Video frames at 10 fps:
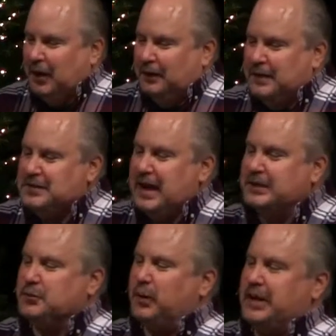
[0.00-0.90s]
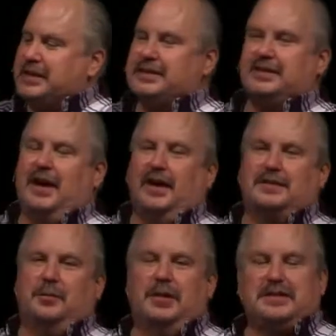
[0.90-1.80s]
This next one is,
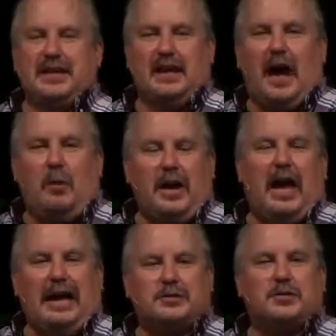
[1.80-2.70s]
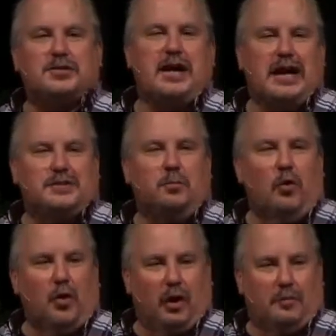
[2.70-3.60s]
somebody said, I want to exercise
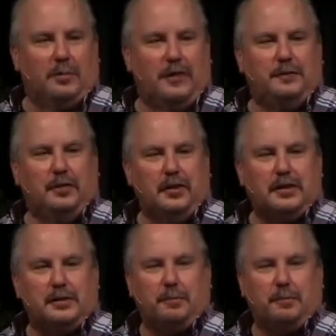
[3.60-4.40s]
more. But if you look at the